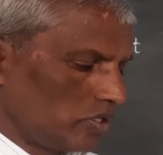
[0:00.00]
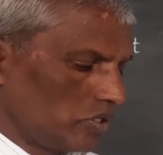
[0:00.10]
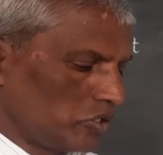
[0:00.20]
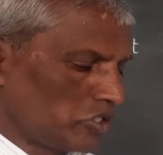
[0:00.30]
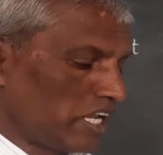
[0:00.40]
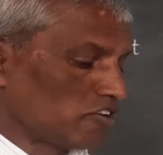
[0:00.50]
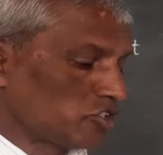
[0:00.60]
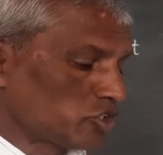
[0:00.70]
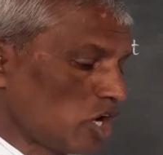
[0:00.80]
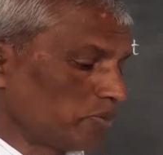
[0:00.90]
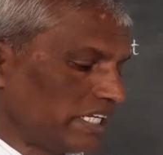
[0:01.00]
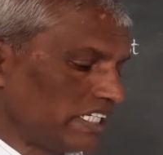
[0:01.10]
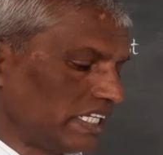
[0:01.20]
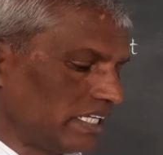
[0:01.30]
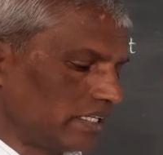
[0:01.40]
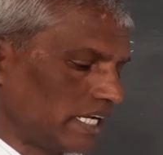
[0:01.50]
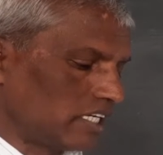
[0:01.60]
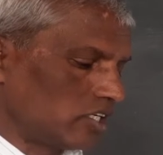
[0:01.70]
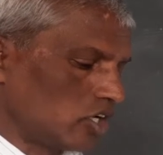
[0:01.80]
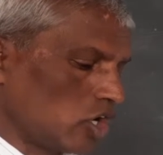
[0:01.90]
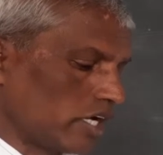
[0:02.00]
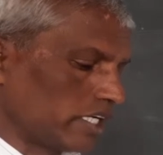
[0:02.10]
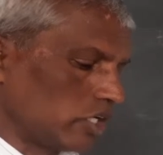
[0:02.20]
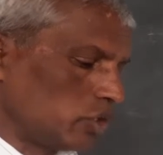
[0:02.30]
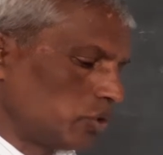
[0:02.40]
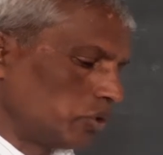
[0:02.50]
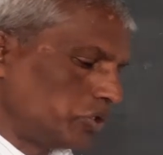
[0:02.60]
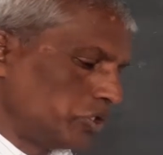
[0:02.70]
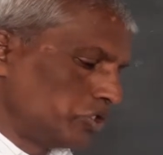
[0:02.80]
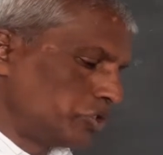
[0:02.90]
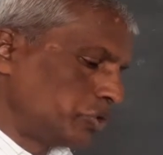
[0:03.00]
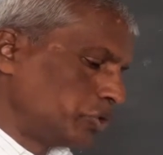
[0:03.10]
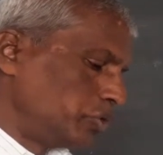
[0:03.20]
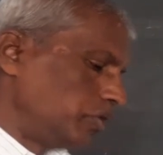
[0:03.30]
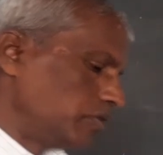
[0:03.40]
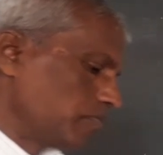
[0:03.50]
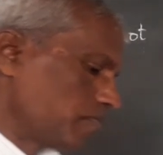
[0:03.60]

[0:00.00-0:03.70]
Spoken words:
You should have stopped eating it long ago. You should.